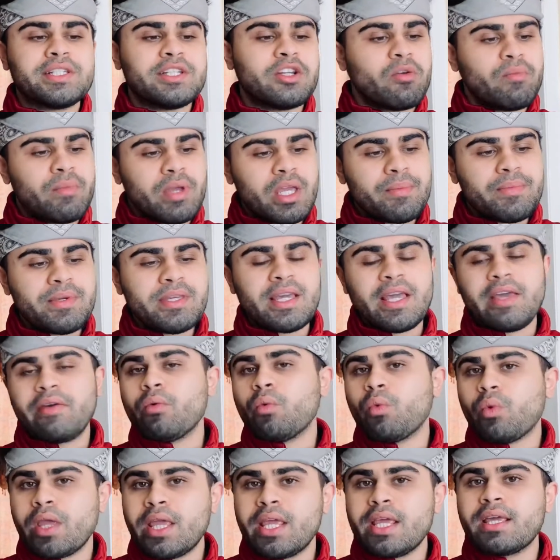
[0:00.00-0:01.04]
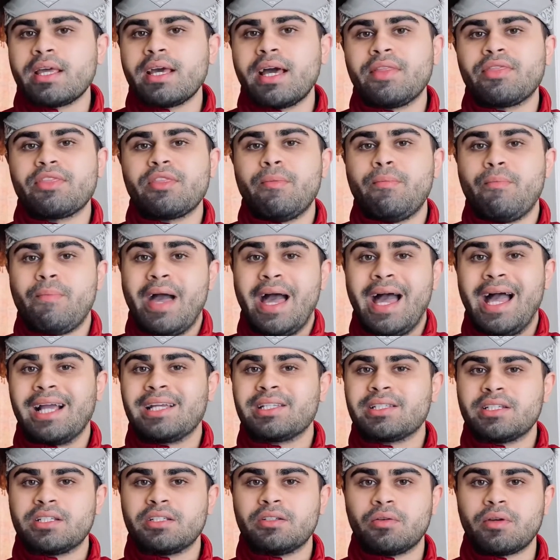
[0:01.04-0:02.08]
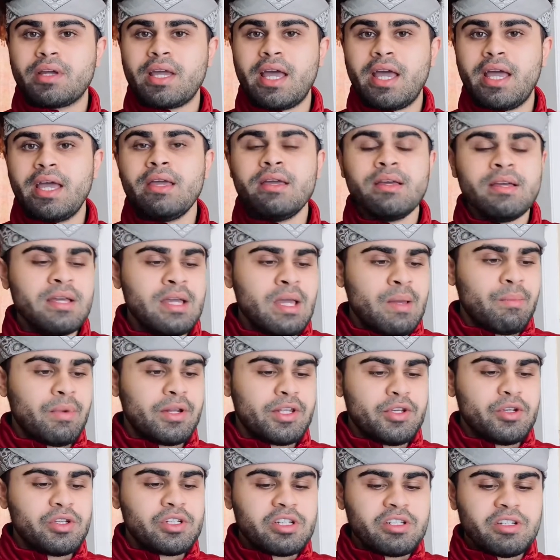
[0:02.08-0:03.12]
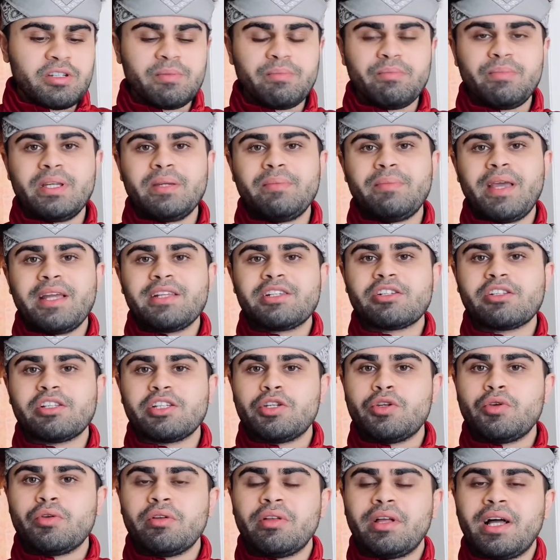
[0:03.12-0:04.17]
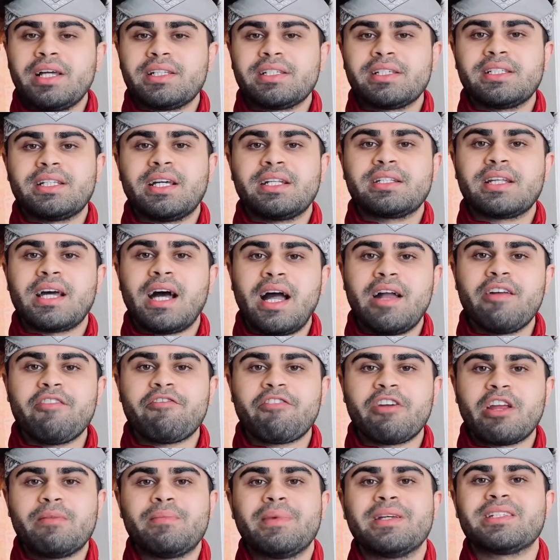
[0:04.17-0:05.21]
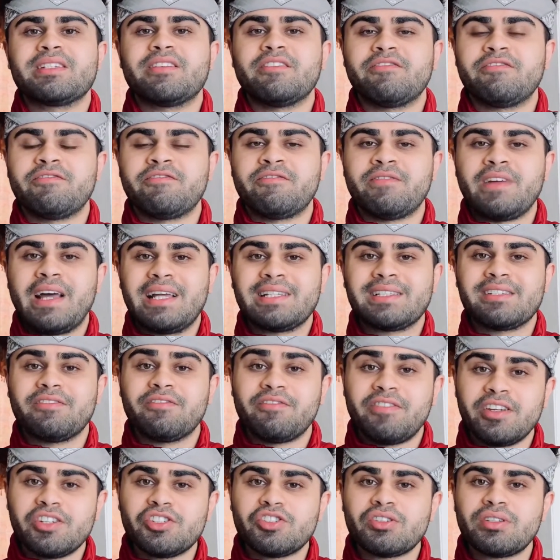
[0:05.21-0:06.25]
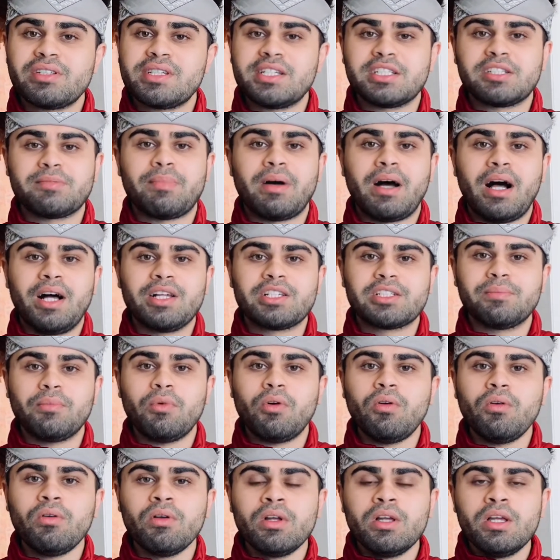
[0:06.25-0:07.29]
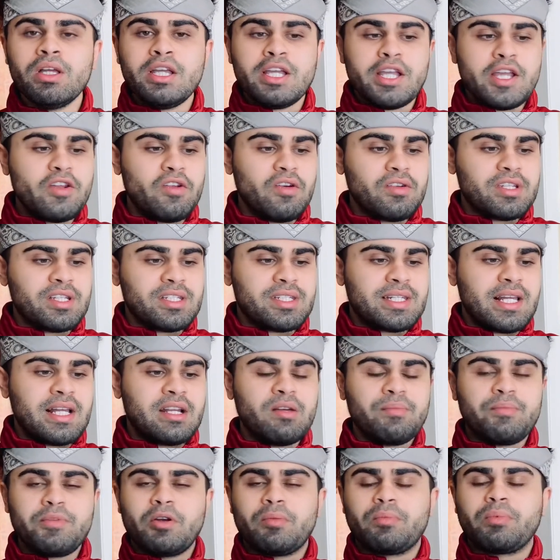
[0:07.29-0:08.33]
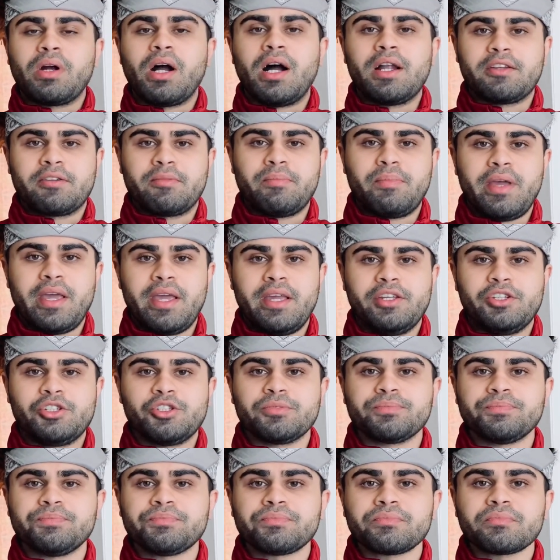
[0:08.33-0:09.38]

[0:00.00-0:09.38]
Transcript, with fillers: You know, maybe a week at the max is okay, but you should be basically utilizing that time frame as if, as efficiently as possible, you know, to set up your product page,